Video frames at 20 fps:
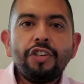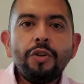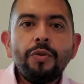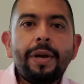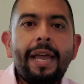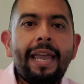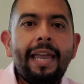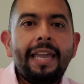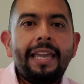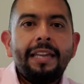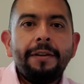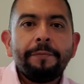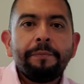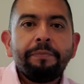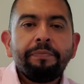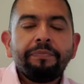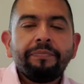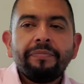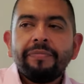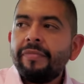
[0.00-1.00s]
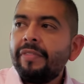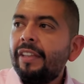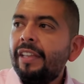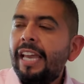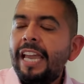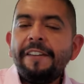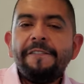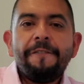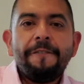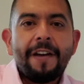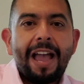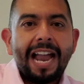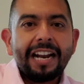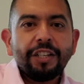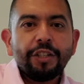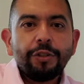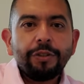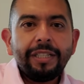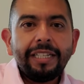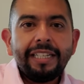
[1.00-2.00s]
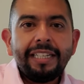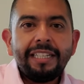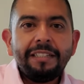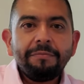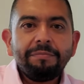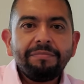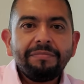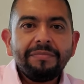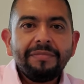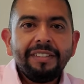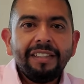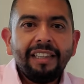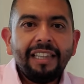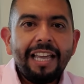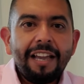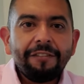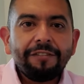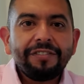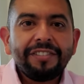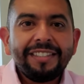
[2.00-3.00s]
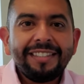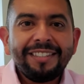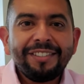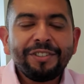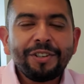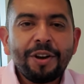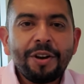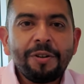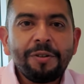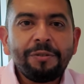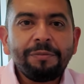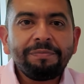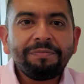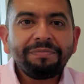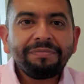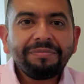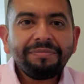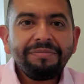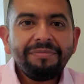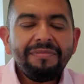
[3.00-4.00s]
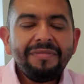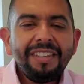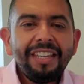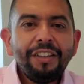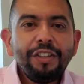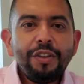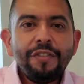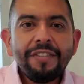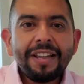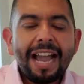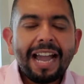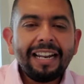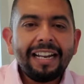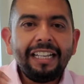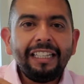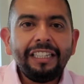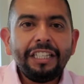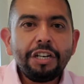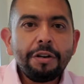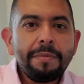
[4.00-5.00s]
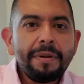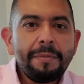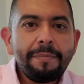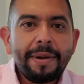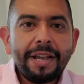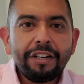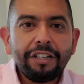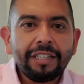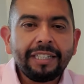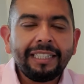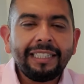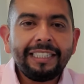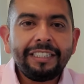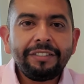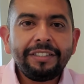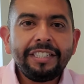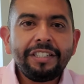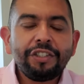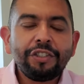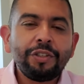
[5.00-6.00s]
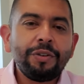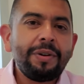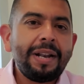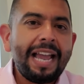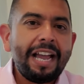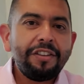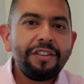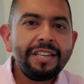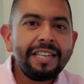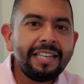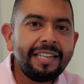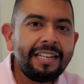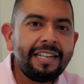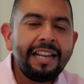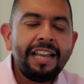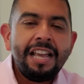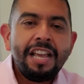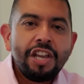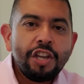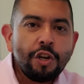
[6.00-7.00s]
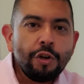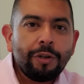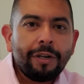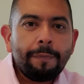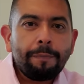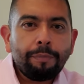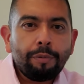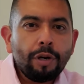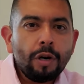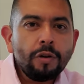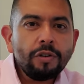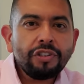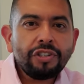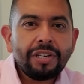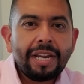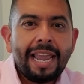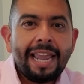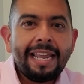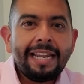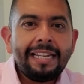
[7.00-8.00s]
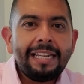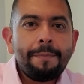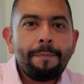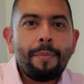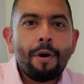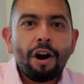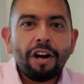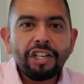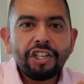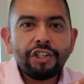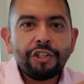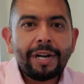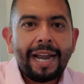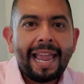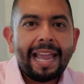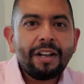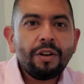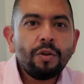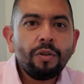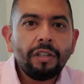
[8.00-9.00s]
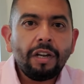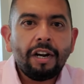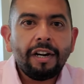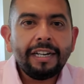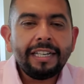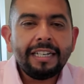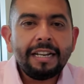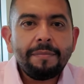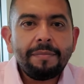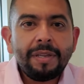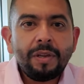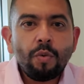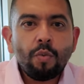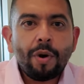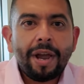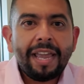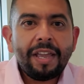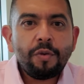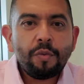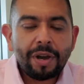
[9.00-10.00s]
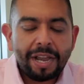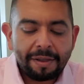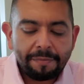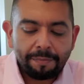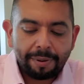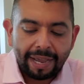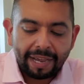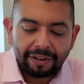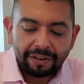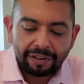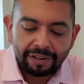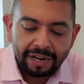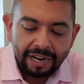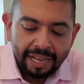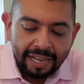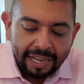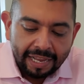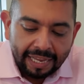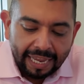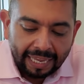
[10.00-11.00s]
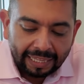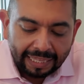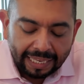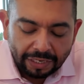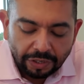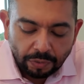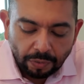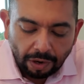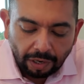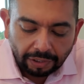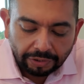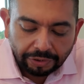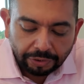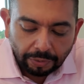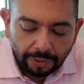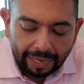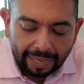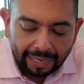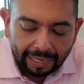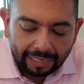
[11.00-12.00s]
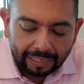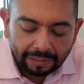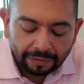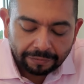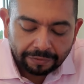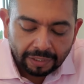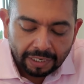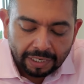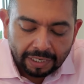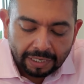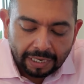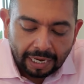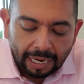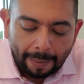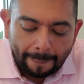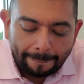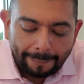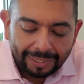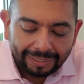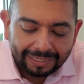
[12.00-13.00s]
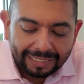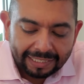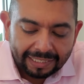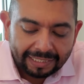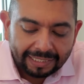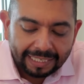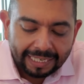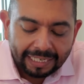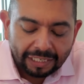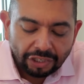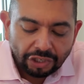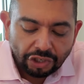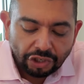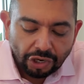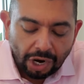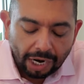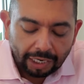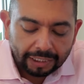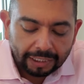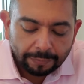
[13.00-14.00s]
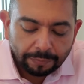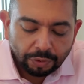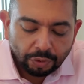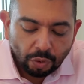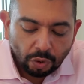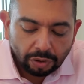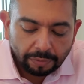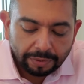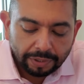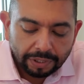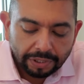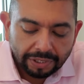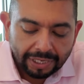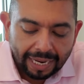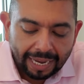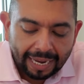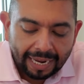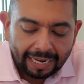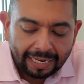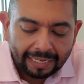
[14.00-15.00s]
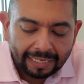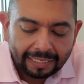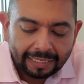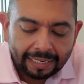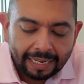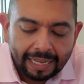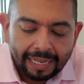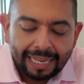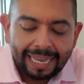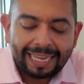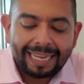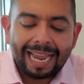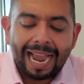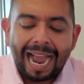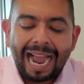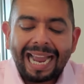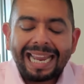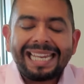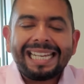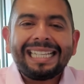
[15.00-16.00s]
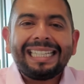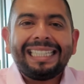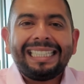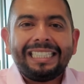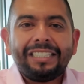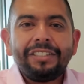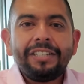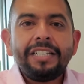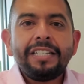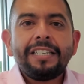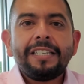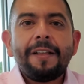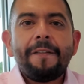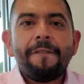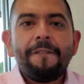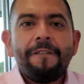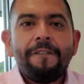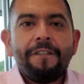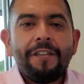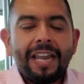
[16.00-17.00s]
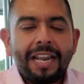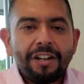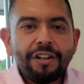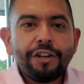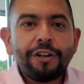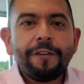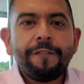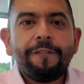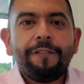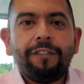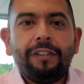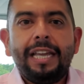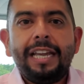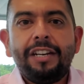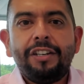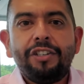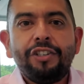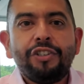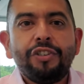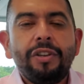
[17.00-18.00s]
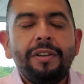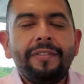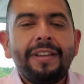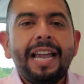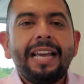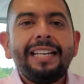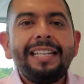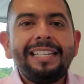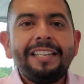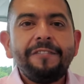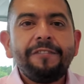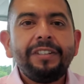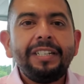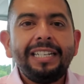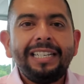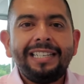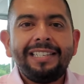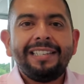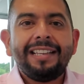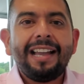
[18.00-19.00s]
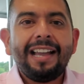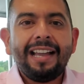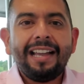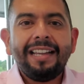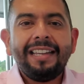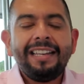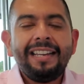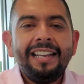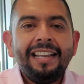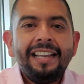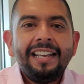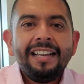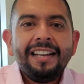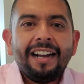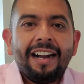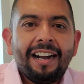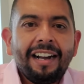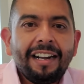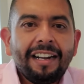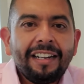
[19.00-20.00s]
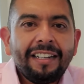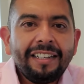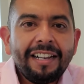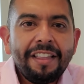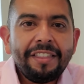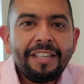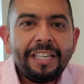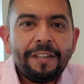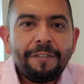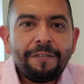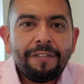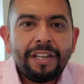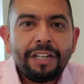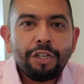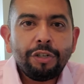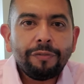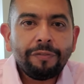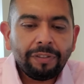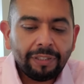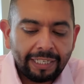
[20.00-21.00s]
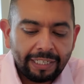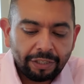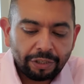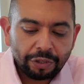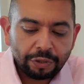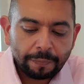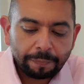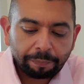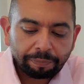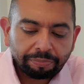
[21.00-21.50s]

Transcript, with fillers: you a factory lift. So you've got a little bit better clearance, so now you can, your approach and departure angle are gonna be way, way better. And then you also have Bilstein shock absorbers and a high clearance fender flare. So you've got a different design on the fender flares